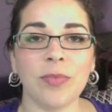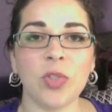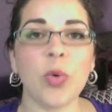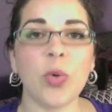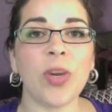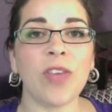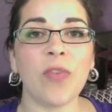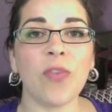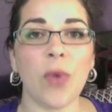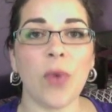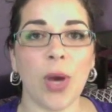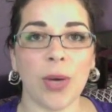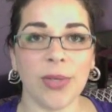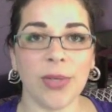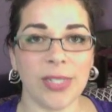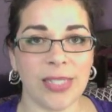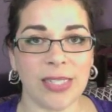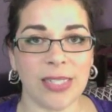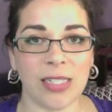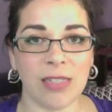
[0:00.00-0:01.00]
24
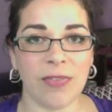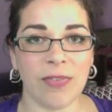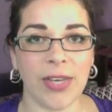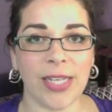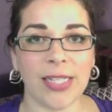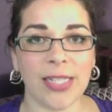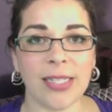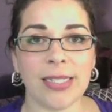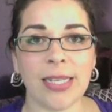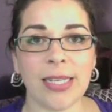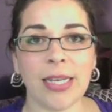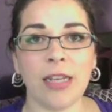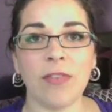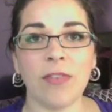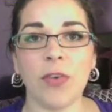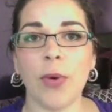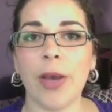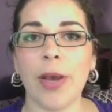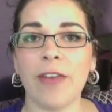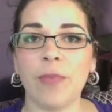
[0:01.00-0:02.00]
hours in advance. And
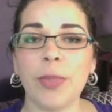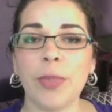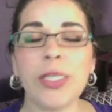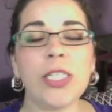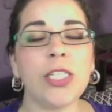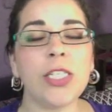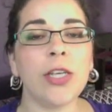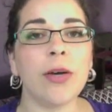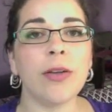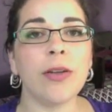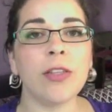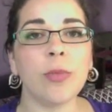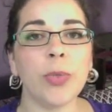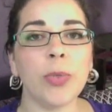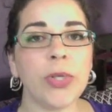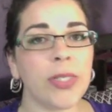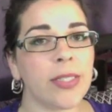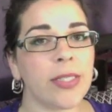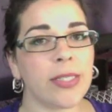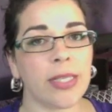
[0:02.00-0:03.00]
if you have PTO on the
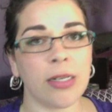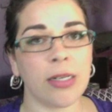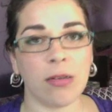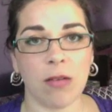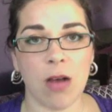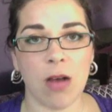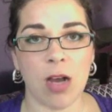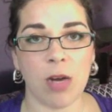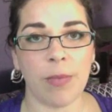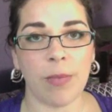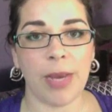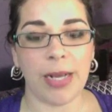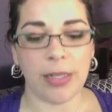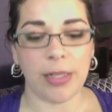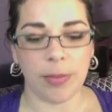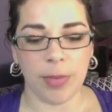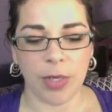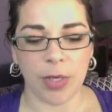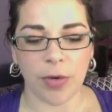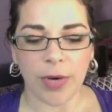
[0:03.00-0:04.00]
books, then it'll
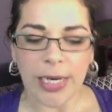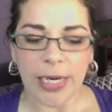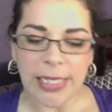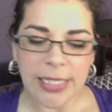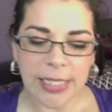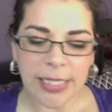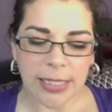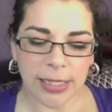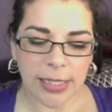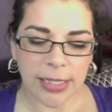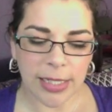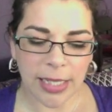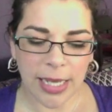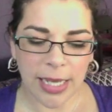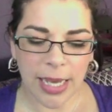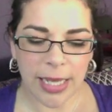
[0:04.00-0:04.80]
automatically be granted.